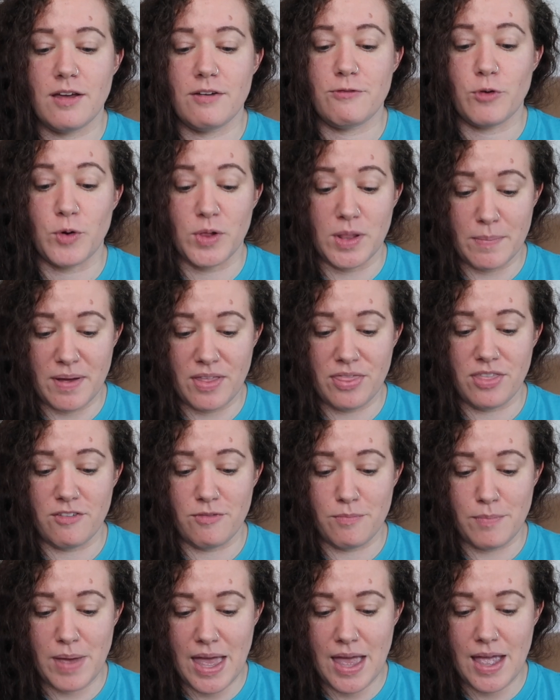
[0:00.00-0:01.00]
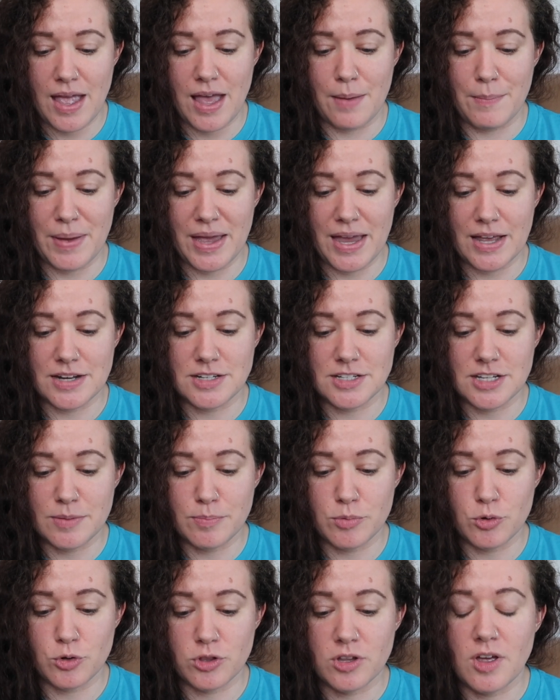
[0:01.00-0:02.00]
for the month of May at my
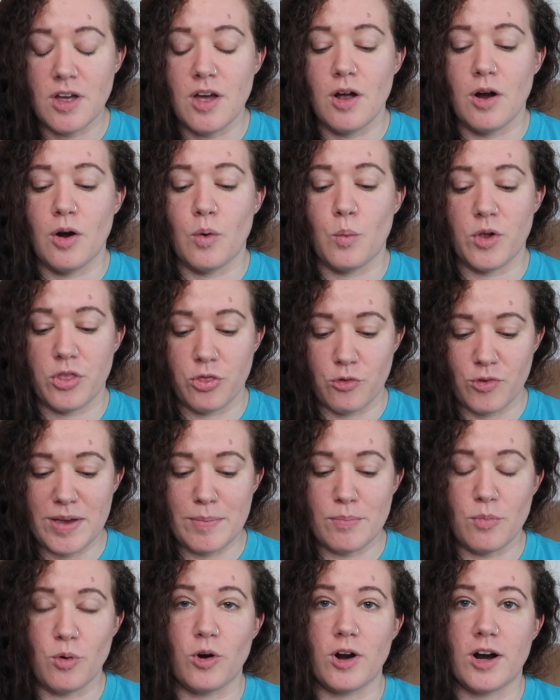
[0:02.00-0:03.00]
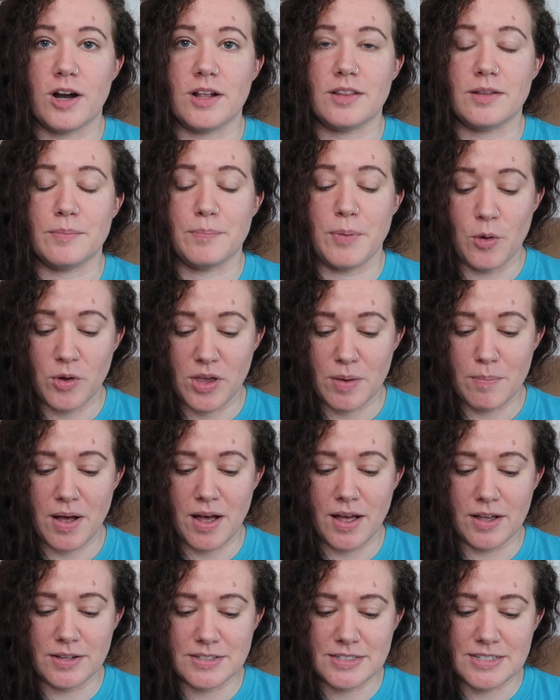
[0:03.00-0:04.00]
antique booth were 3 more
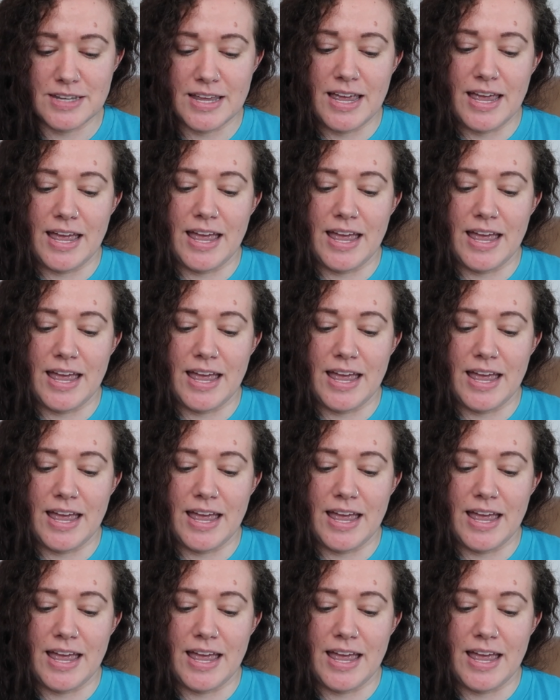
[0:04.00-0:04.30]
Pokemons,